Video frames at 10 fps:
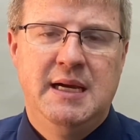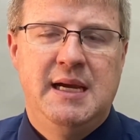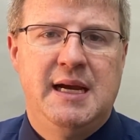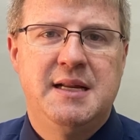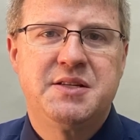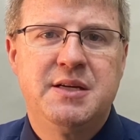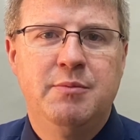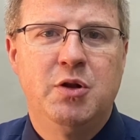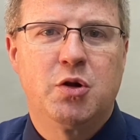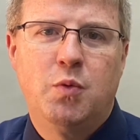In a
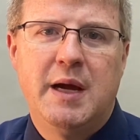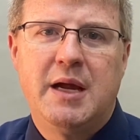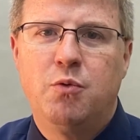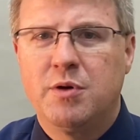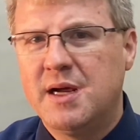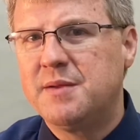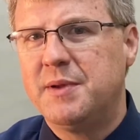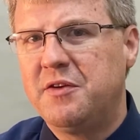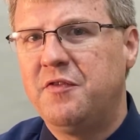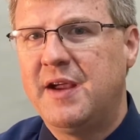similar way, we're not a
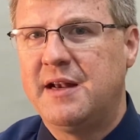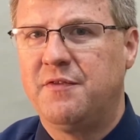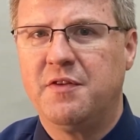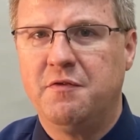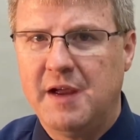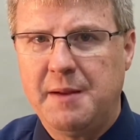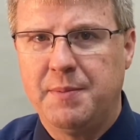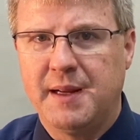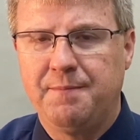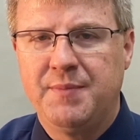big fan of the
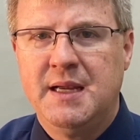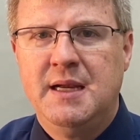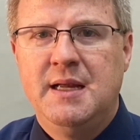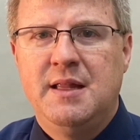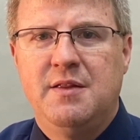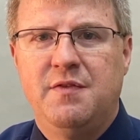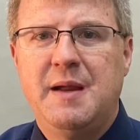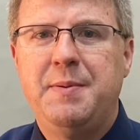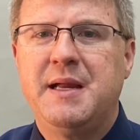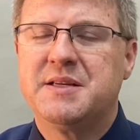vaping. The
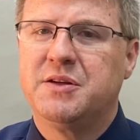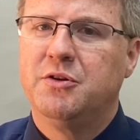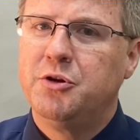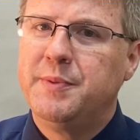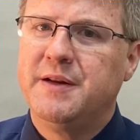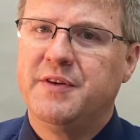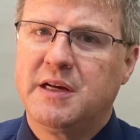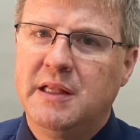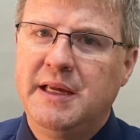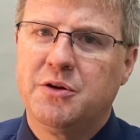vaping is a little bit of a
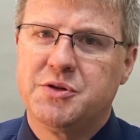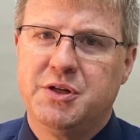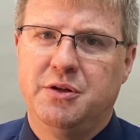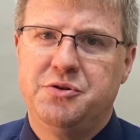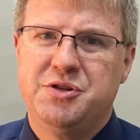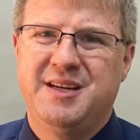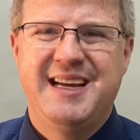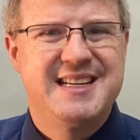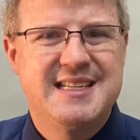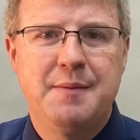cleaner solution,
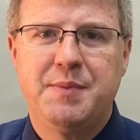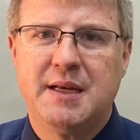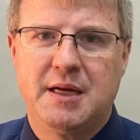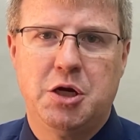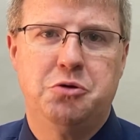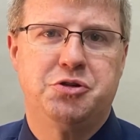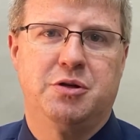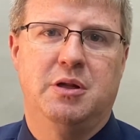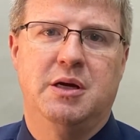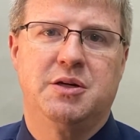except that it coats
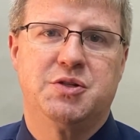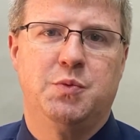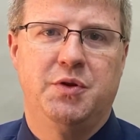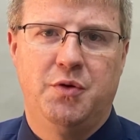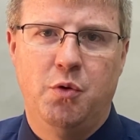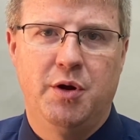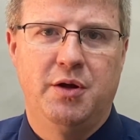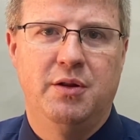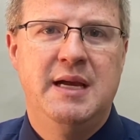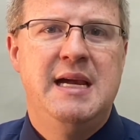your lungs with
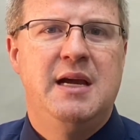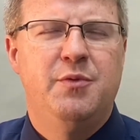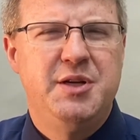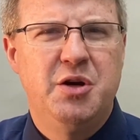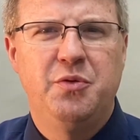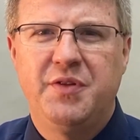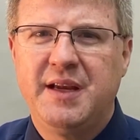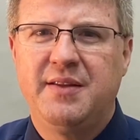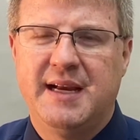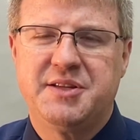oil, and we don't
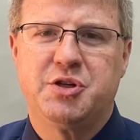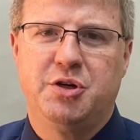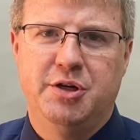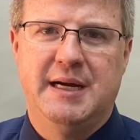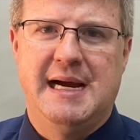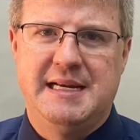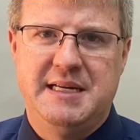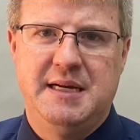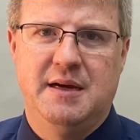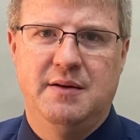think that's a good
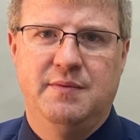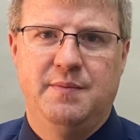idea.